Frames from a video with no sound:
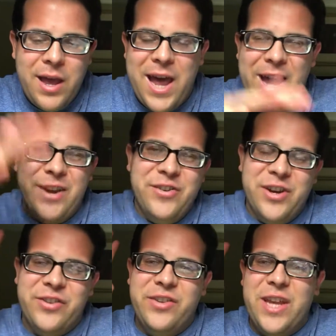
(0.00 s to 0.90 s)
and
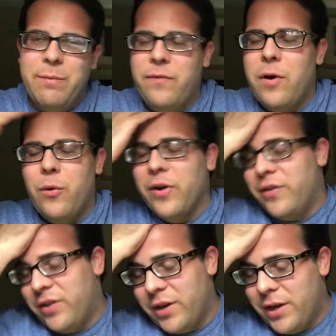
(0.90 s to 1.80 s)
just skip
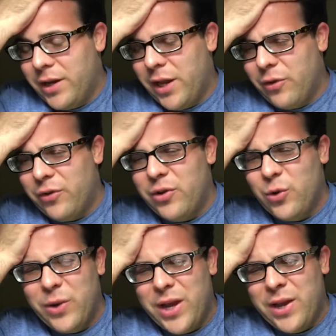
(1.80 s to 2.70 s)
forward to either
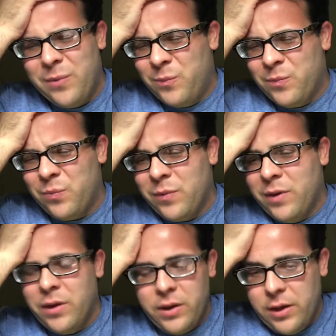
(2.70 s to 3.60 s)
doing.
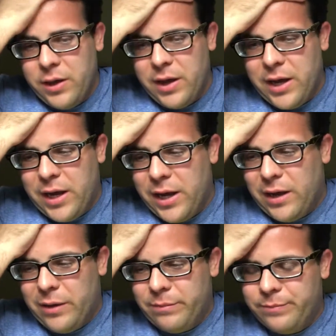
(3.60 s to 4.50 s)

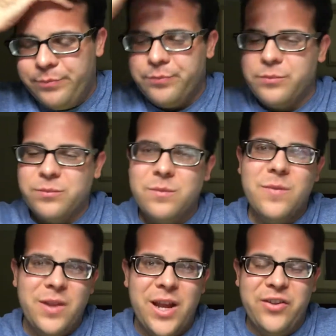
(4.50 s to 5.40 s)
Like
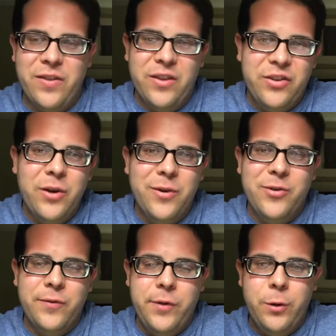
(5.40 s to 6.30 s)
I said, the
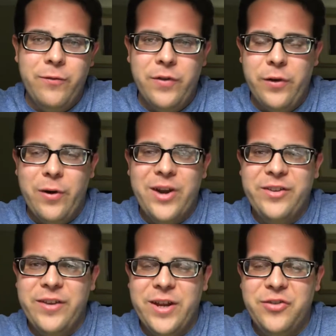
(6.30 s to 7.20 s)
series review of
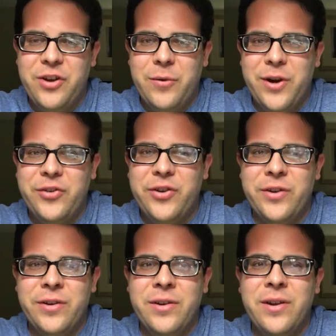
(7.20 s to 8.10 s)
Degrassi: The Next
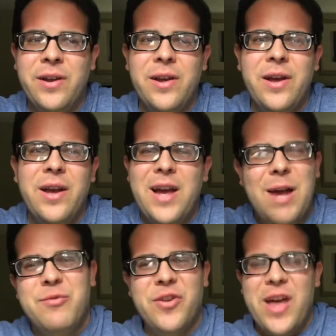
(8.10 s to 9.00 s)
Generation.
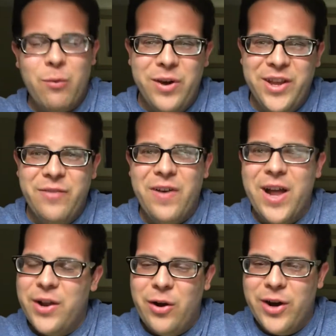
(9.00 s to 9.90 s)
I'm sure that one can
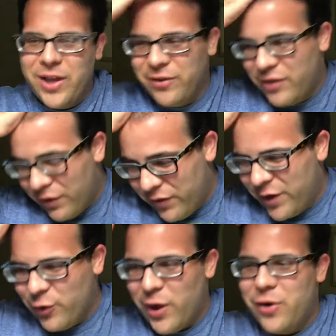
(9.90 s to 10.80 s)
find an audience, that
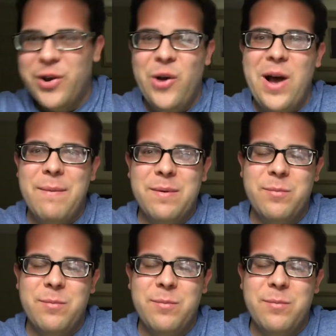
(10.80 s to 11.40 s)
video. I don't know how many